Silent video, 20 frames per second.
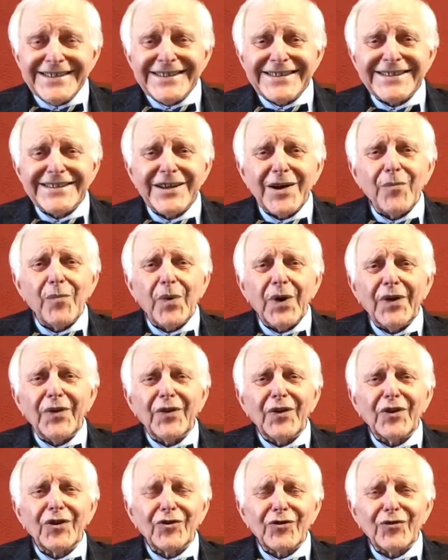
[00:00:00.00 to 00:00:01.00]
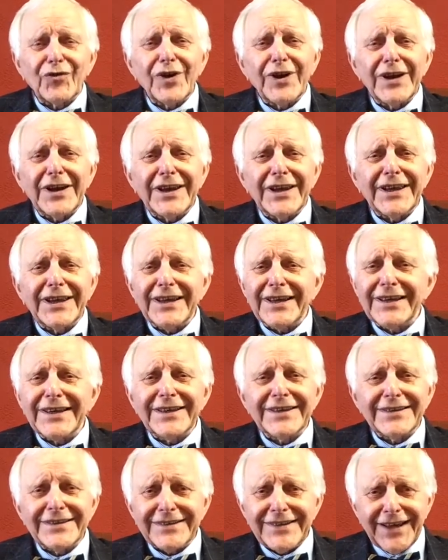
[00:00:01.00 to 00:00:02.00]
someone that's really
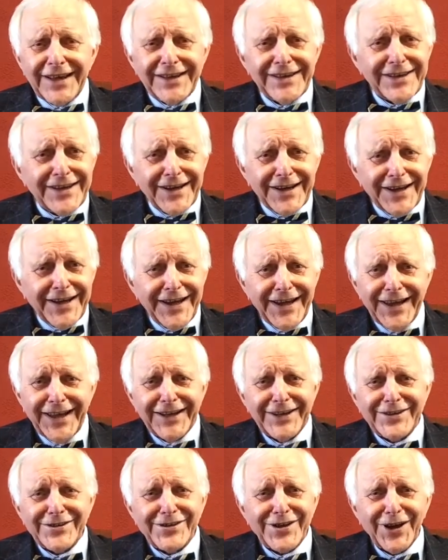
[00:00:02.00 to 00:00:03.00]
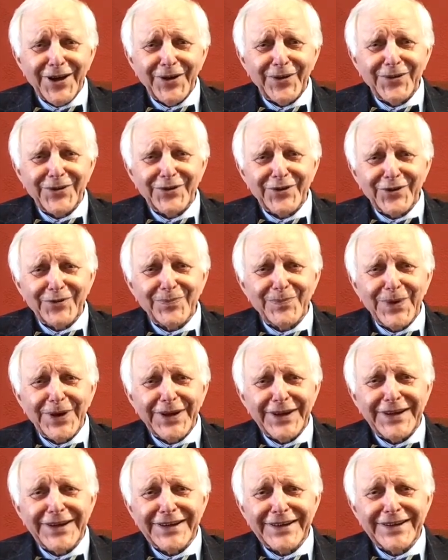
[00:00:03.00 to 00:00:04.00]
in your head, so to
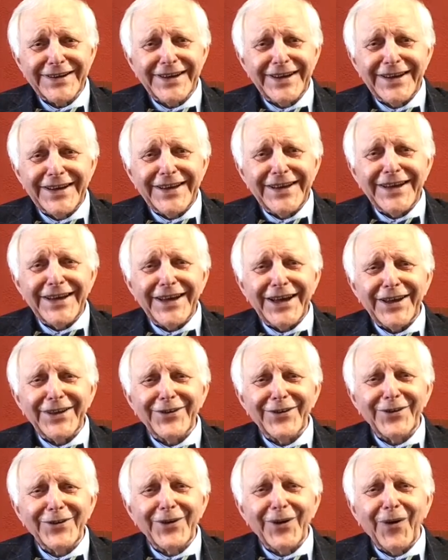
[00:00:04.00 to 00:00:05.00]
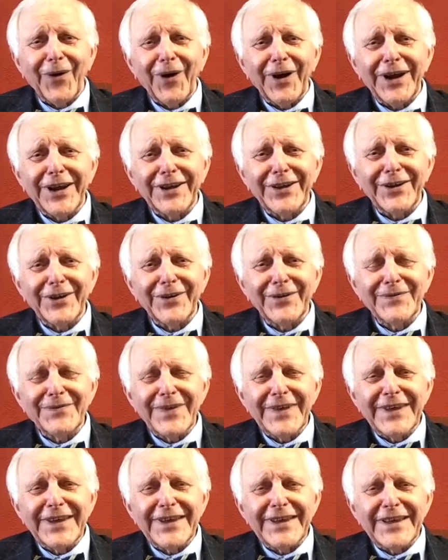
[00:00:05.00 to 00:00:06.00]
speak, and annoying you,
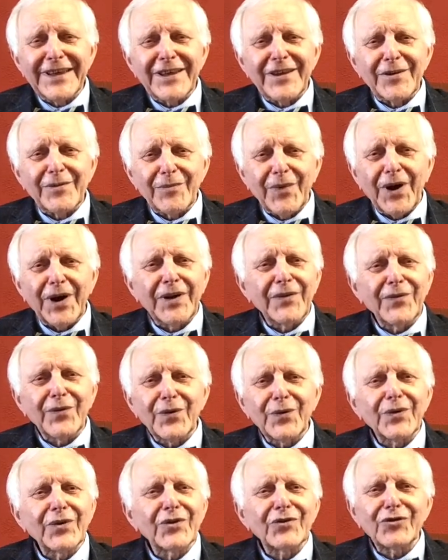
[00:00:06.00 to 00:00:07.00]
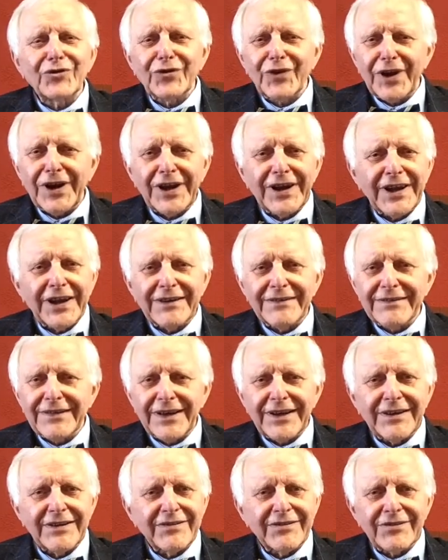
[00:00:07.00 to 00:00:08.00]
mindfulness training
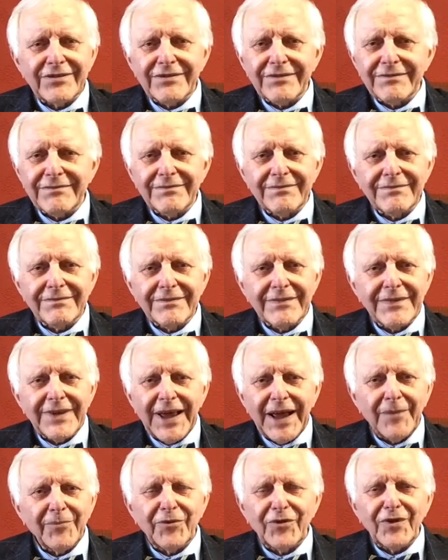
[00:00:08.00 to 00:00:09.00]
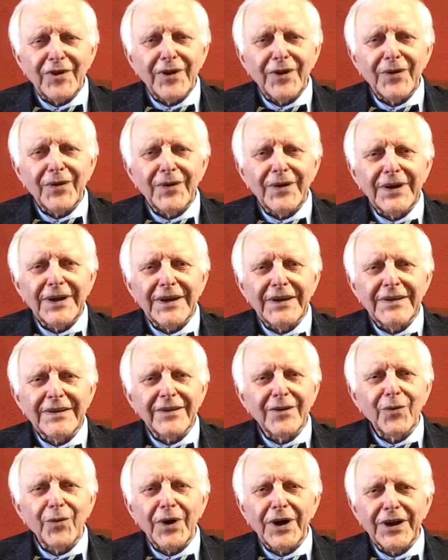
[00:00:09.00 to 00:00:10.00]
is absolutely
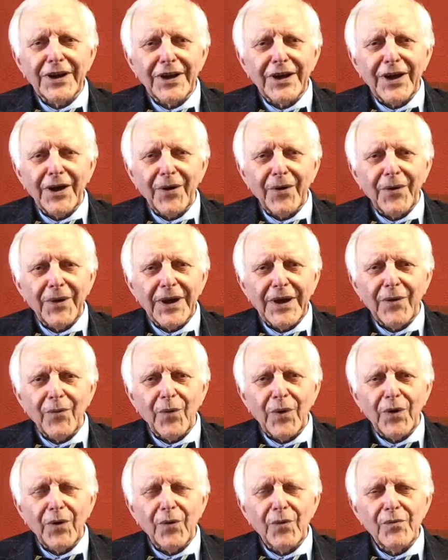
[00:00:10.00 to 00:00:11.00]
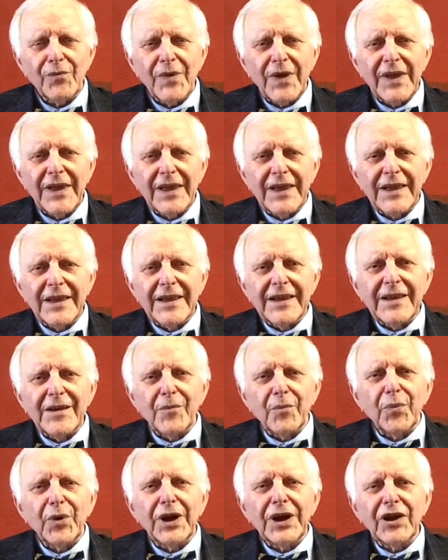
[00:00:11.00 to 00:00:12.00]
the way to go. It will
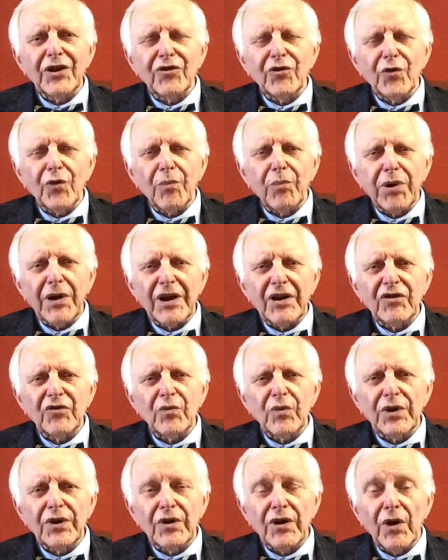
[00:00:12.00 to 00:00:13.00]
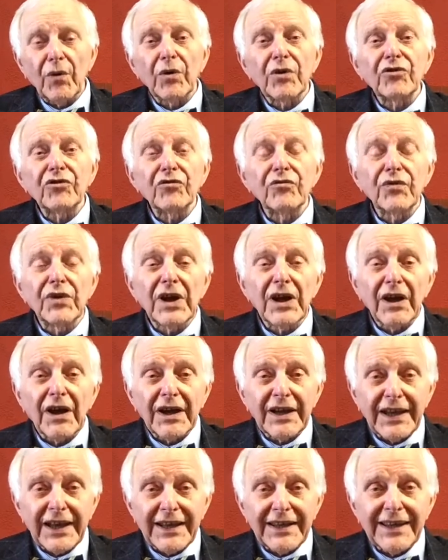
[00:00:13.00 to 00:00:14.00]
bring you to a place where you know what your real
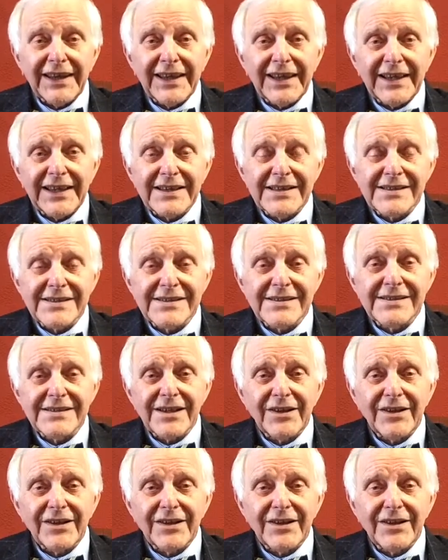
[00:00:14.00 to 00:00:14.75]
identity is,